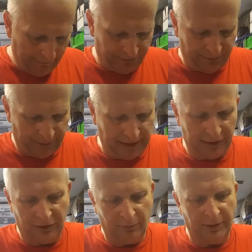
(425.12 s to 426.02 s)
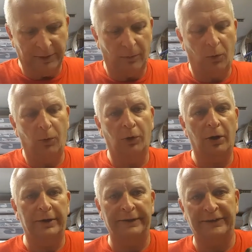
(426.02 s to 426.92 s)
spent a little bit more
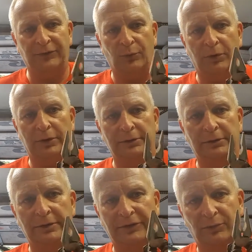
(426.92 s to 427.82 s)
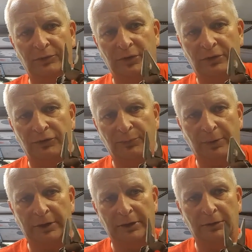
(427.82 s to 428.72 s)
on this one. This one's a little
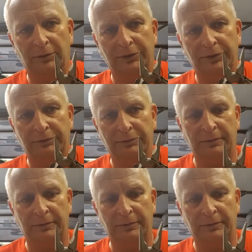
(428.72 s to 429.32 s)
spring loaded.